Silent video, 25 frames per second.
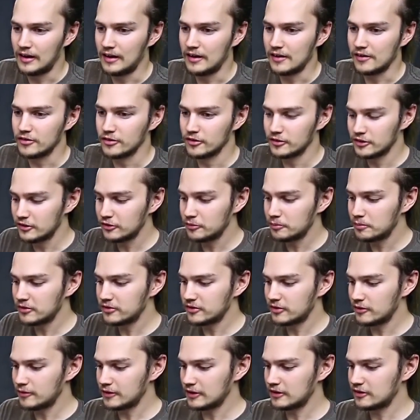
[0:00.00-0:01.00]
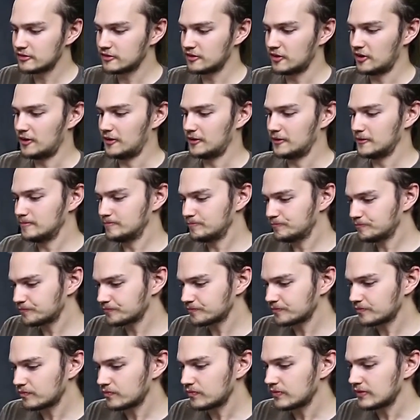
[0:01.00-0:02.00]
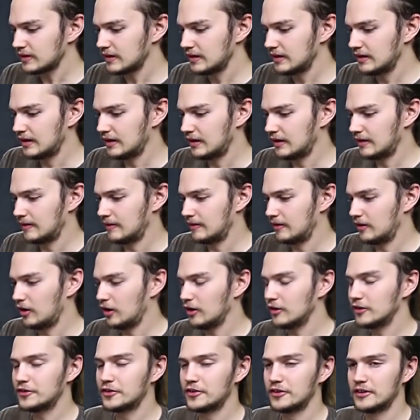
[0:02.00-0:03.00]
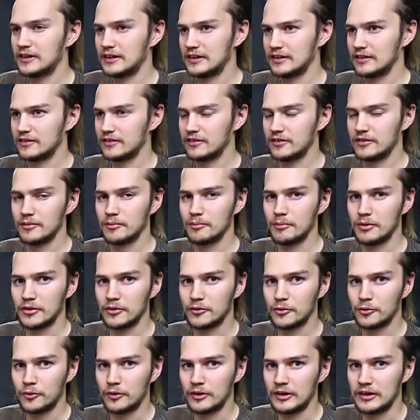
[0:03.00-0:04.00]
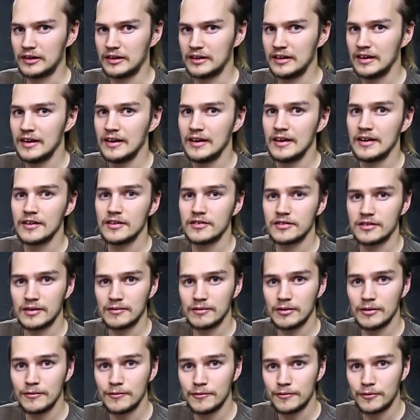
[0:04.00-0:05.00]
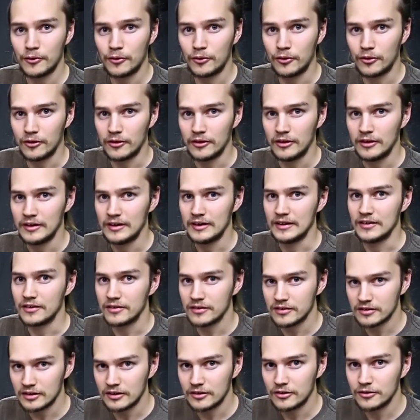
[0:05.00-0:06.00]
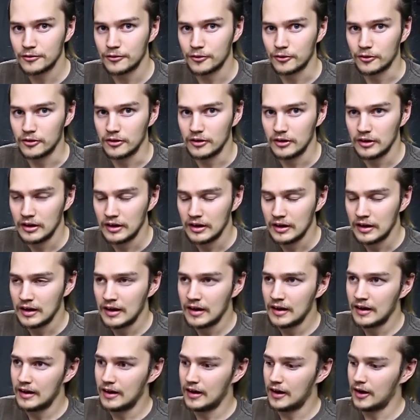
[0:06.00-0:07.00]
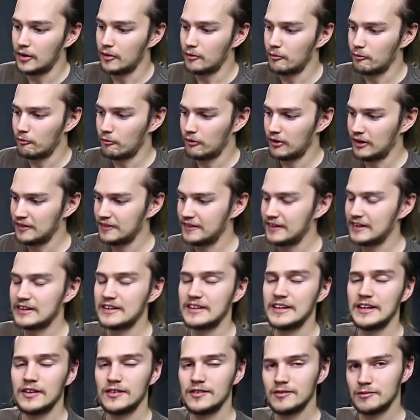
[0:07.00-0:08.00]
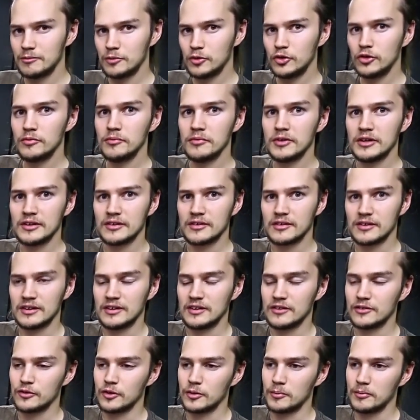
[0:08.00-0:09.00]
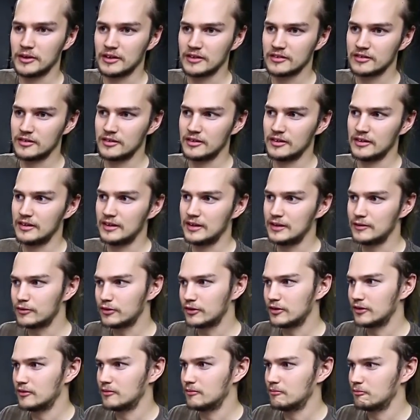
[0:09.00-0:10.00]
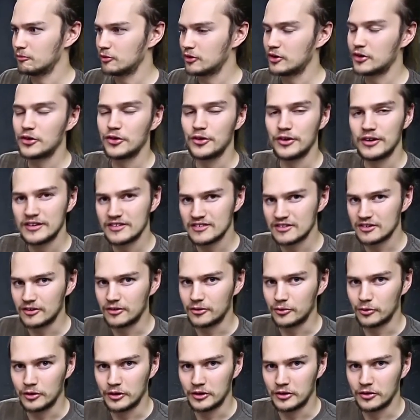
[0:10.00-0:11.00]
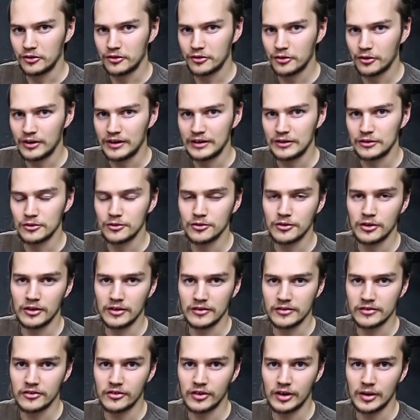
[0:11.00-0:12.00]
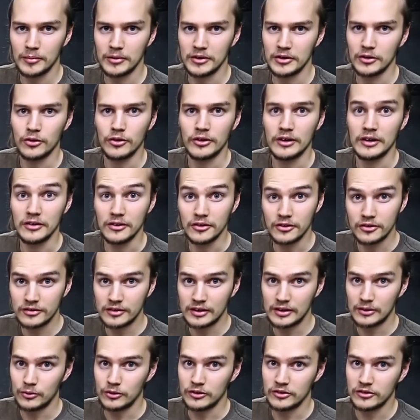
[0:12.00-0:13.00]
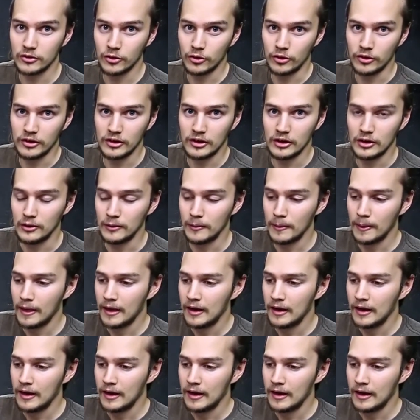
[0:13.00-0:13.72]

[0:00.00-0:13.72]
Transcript: So this specific song alternates between 7/4 and 6/4. And that kind of movement is what makes it even crazier when you're trying to transcribe it or understand what's going on.